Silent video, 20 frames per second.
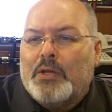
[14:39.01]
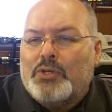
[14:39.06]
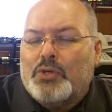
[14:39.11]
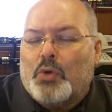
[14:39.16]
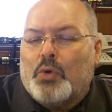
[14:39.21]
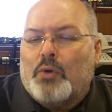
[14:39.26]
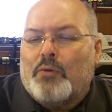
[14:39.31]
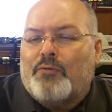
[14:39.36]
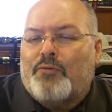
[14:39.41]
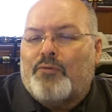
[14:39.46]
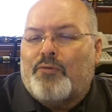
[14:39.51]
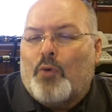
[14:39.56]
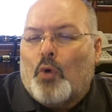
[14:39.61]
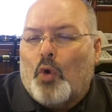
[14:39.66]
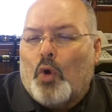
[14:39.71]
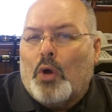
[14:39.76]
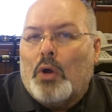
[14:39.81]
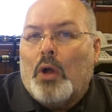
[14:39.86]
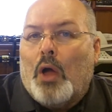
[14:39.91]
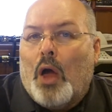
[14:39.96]
totaled
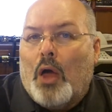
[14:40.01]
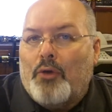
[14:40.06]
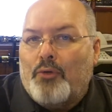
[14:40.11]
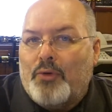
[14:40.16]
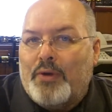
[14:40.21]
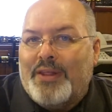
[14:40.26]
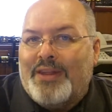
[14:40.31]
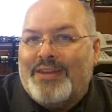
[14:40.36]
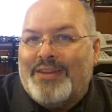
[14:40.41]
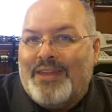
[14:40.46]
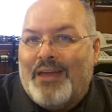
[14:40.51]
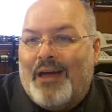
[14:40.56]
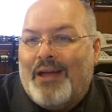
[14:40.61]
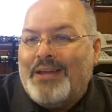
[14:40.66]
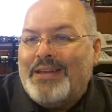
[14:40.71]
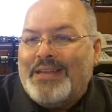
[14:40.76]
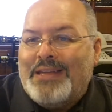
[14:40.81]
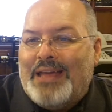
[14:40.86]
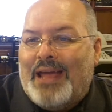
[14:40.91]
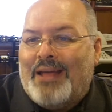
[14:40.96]

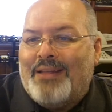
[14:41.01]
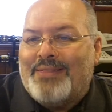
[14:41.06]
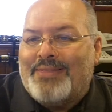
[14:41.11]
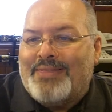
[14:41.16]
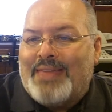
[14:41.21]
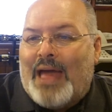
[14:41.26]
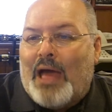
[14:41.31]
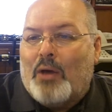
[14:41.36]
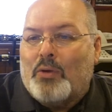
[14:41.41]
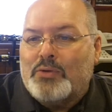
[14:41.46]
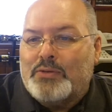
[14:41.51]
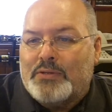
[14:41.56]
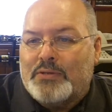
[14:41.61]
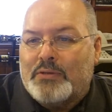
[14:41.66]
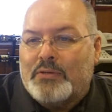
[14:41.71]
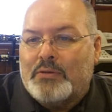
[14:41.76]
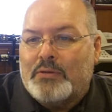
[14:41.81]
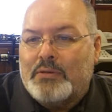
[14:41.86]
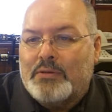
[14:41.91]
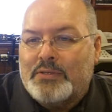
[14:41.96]

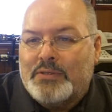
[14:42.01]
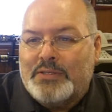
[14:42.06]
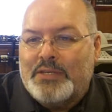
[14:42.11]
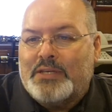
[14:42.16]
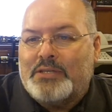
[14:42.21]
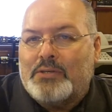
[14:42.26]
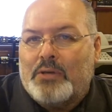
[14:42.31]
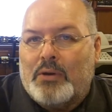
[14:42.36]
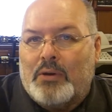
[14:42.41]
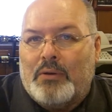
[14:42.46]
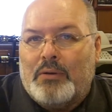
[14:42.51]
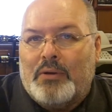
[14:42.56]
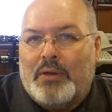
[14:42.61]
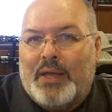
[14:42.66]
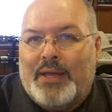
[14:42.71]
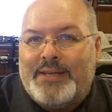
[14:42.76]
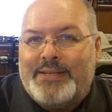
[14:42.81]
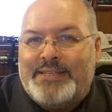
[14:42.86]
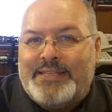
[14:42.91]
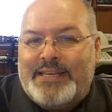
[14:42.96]

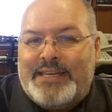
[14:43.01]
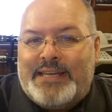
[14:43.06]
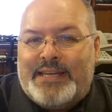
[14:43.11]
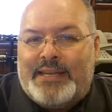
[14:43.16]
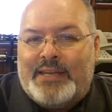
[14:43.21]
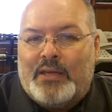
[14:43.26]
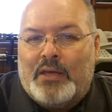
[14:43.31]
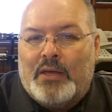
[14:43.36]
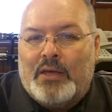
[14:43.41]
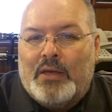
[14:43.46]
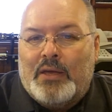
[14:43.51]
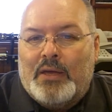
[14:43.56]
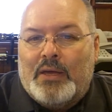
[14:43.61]
498,619